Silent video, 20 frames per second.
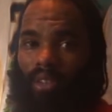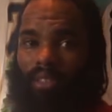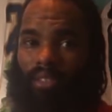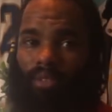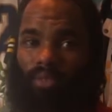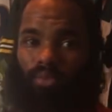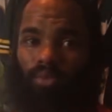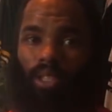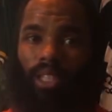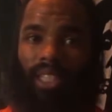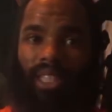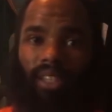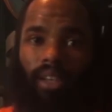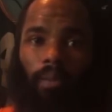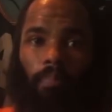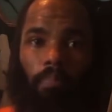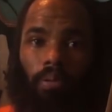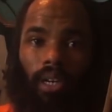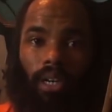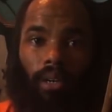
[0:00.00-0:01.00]
it's really
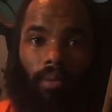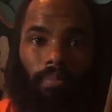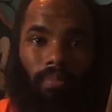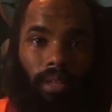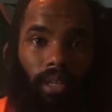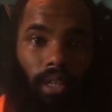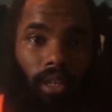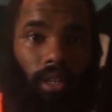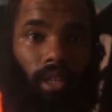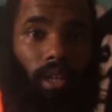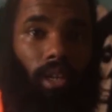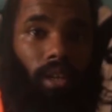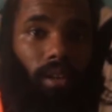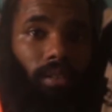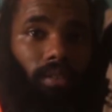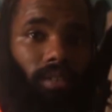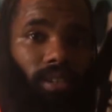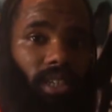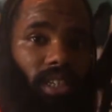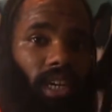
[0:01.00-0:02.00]
good pump.
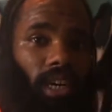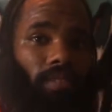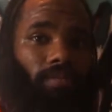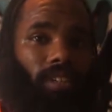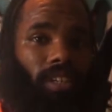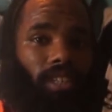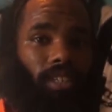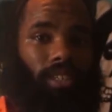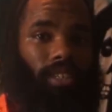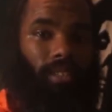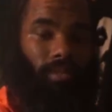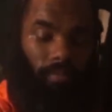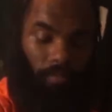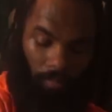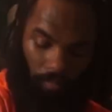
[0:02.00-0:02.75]
Covered.